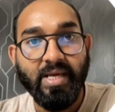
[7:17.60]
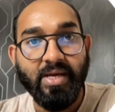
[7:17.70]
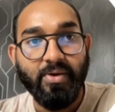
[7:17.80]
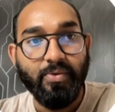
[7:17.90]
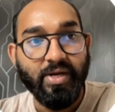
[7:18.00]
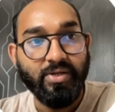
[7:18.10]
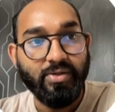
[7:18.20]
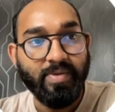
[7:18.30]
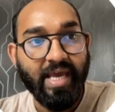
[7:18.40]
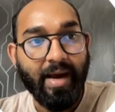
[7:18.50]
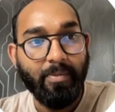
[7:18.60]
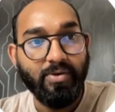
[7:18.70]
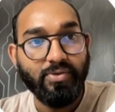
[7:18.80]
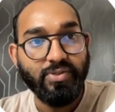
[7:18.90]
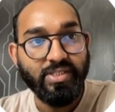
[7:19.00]
we're going to be able
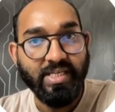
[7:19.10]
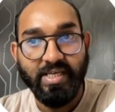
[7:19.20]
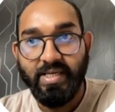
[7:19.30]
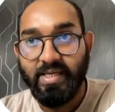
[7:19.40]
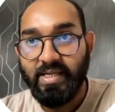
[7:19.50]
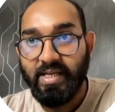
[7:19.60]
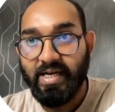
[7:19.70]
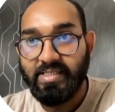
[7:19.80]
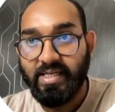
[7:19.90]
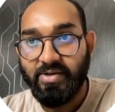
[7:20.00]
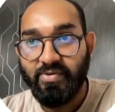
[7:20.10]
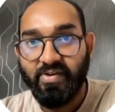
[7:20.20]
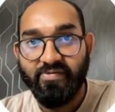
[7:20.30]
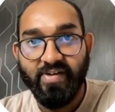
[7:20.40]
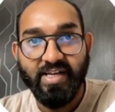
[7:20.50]
to see, let's click on
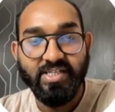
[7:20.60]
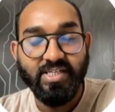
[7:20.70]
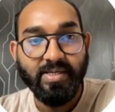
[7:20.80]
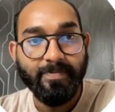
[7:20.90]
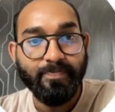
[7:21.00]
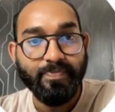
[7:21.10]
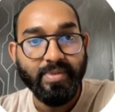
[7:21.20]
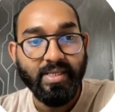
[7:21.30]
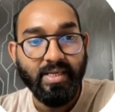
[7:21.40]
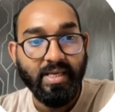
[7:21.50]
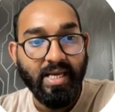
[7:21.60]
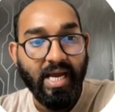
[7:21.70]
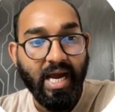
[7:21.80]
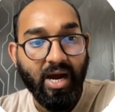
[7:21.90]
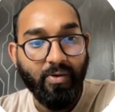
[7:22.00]
refresh,
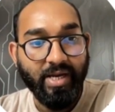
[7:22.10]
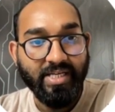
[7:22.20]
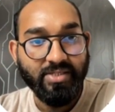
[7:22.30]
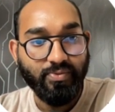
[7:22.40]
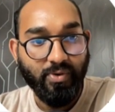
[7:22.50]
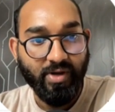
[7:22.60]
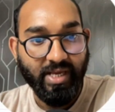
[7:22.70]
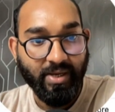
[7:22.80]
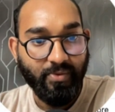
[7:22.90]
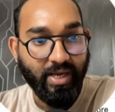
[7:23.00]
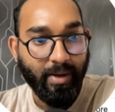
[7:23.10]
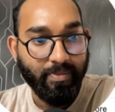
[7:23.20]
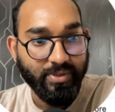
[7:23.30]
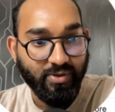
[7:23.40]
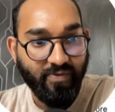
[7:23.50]
how it is working. We
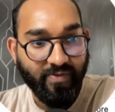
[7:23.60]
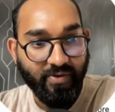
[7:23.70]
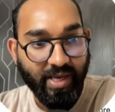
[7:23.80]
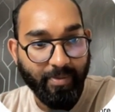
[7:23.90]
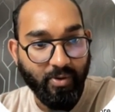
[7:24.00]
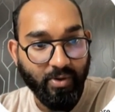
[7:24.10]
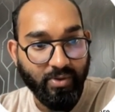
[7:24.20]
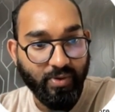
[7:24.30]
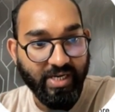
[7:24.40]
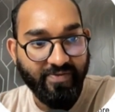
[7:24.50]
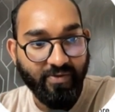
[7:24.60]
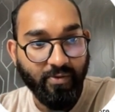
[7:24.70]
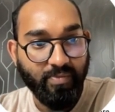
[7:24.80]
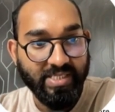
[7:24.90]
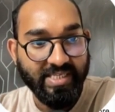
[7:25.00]
have so far we have got
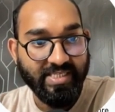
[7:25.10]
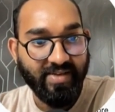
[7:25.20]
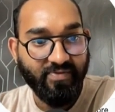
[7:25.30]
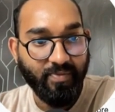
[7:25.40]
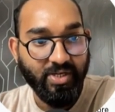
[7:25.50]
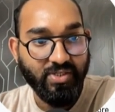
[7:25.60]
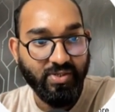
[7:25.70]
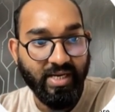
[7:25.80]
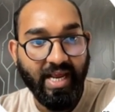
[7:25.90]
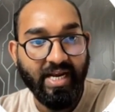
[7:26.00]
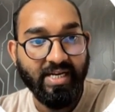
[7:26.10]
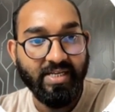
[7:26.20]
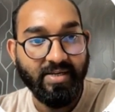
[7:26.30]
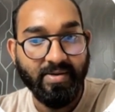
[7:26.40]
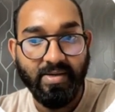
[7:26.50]
24 business information added
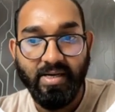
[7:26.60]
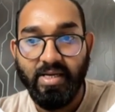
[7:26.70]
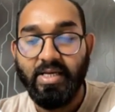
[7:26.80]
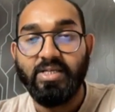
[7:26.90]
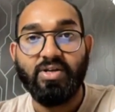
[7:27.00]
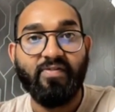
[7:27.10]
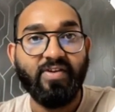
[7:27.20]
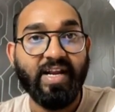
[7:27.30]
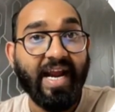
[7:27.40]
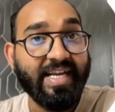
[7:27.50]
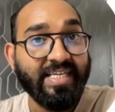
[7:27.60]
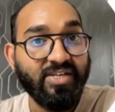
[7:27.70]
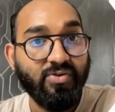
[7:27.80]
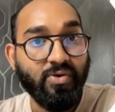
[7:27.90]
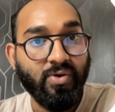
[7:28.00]
here. So after getting
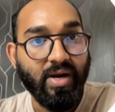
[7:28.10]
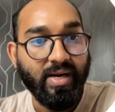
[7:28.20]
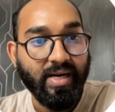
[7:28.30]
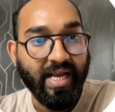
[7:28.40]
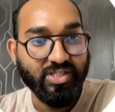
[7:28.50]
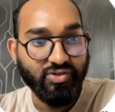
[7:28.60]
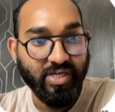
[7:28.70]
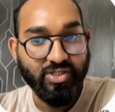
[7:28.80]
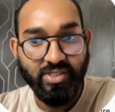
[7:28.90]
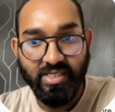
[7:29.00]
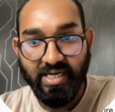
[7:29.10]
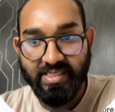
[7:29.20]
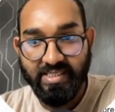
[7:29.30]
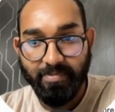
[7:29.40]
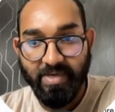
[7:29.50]
your extraction done,
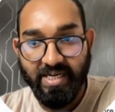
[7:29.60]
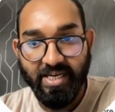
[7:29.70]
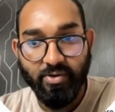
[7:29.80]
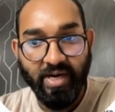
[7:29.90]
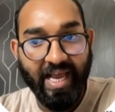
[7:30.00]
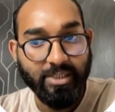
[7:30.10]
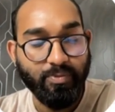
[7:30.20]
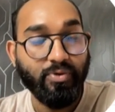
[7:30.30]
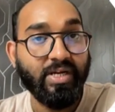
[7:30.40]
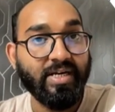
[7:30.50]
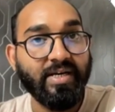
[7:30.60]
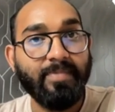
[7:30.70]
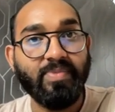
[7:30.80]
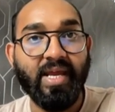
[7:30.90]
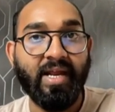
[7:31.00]
simply click on export data
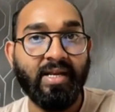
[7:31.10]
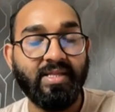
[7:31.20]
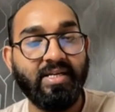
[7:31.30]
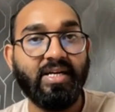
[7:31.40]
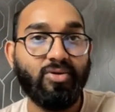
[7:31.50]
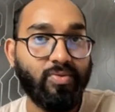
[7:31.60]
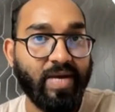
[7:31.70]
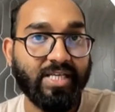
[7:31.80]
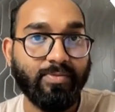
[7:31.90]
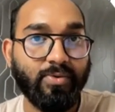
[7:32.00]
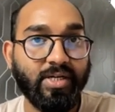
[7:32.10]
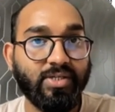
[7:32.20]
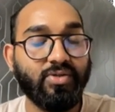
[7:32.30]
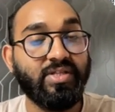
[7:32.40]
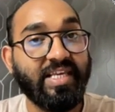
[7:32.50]
and the data will be exported.
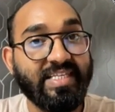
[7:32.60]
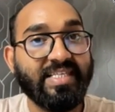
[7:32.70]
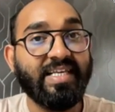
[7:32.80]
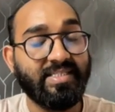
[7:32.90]
So this is the